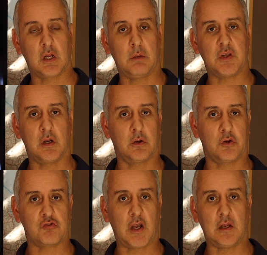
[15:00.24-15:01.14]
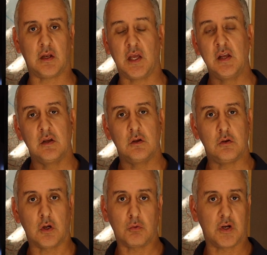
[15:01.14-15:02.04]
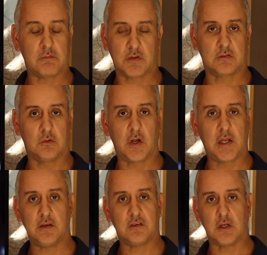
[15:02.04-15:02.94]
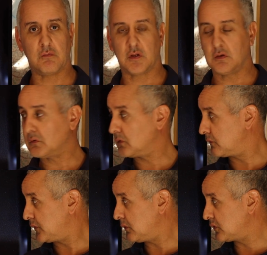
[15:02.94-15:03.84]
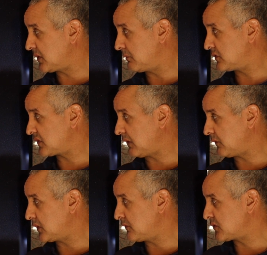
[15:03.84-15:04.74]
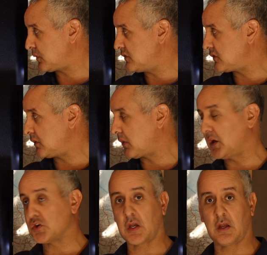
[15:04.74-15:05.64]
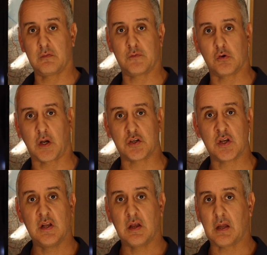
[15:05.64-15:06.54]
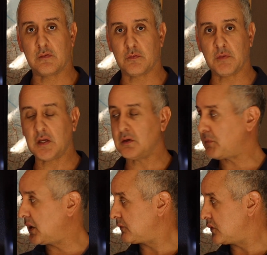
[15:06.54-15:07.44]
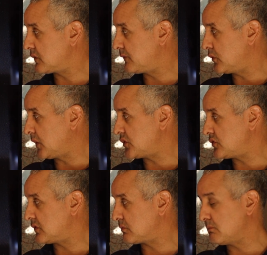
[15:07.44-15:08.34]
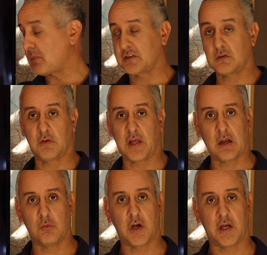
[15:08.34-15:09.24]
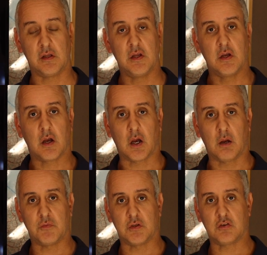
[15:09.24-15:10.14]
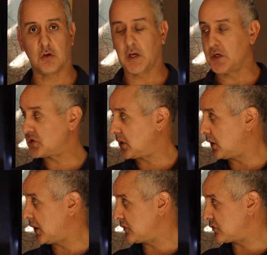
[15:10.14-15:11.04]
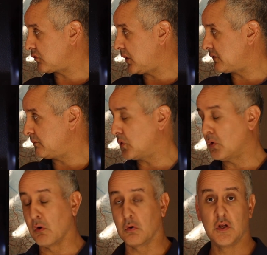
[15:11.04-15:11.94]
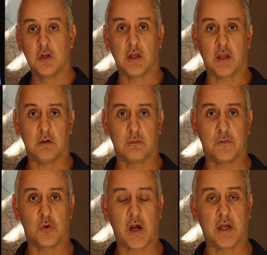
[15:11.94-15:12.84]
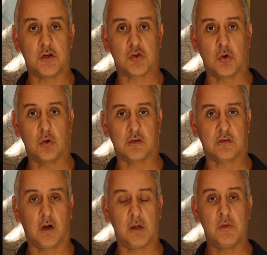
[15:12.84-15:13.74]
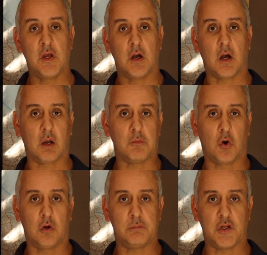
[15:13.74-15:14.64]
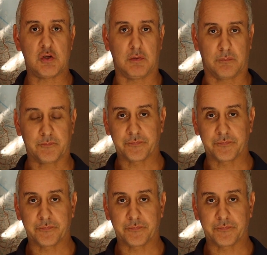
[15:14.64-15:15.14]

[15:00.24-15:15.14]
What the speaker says: club, did a lot of training there. No one ever saw any significant fuel saving difference between 2H and 4H. And for me, the benefits of 4H just massively outweigh the 2H. So I just drive them all in 4H all the time on bitumen.